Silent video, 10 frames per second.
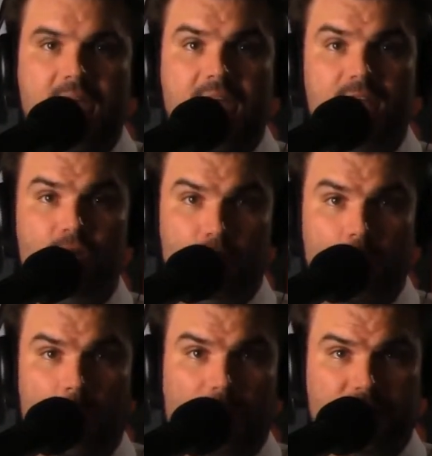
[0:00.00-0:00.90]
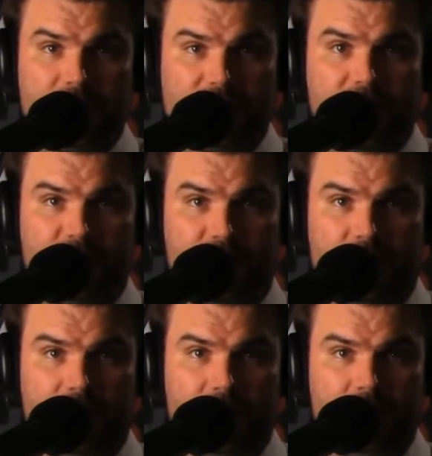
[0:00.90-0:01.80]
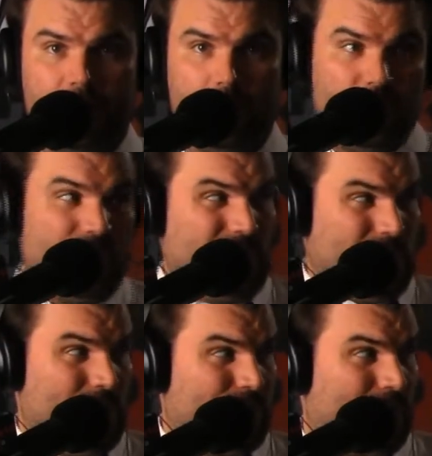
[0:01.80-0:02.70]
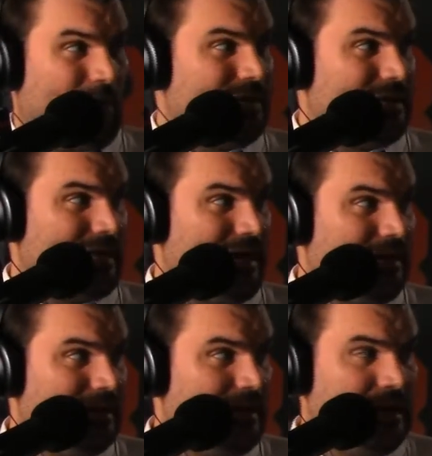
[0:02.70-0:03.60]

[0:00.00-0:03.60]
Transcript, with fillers: a new organization with a new formula